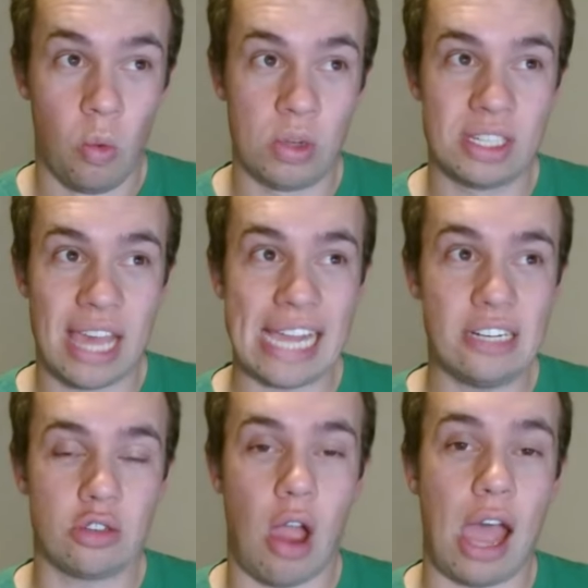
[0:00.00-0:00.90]
Was
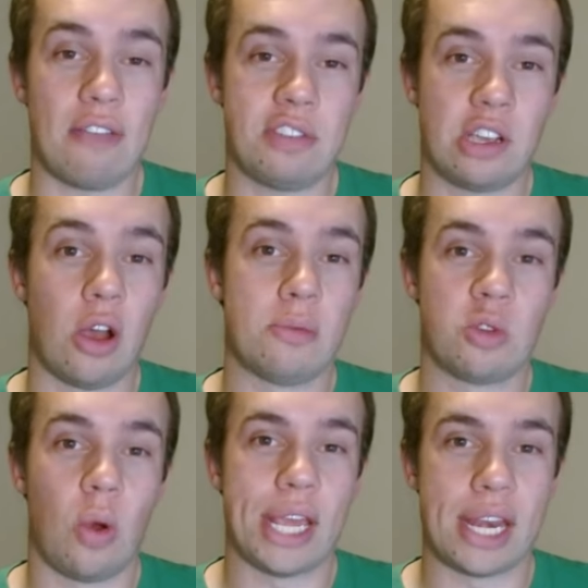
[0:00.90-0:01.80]
that drive to go up
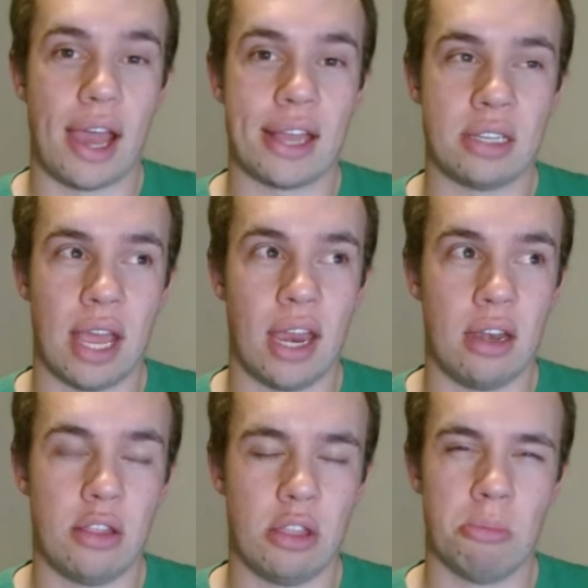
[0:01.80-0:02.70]

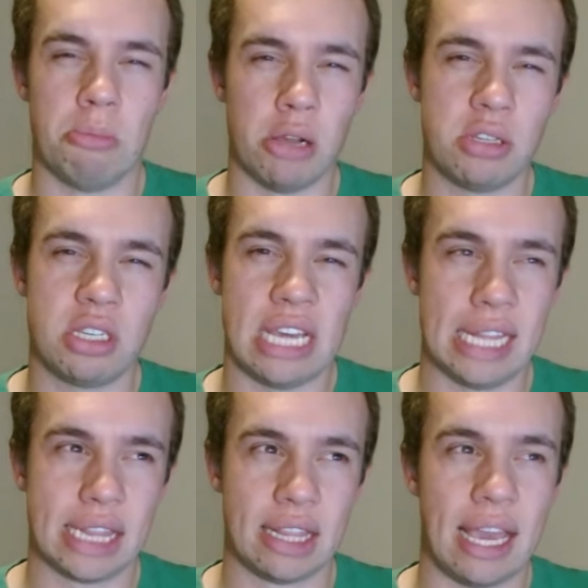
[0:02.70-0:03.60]
29-10 the most
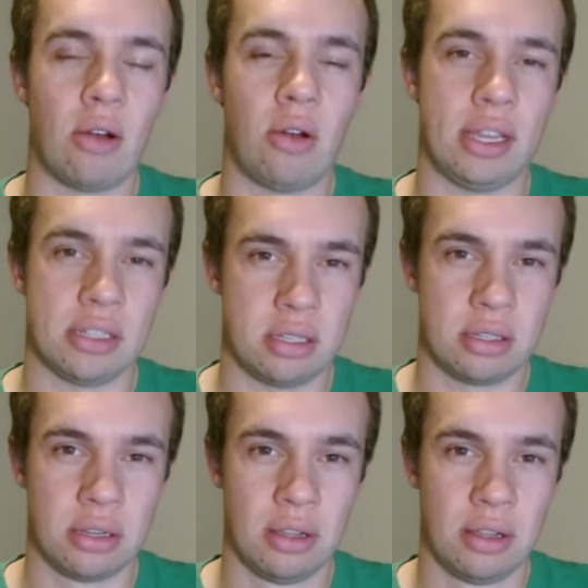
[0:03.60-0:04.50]
hilarious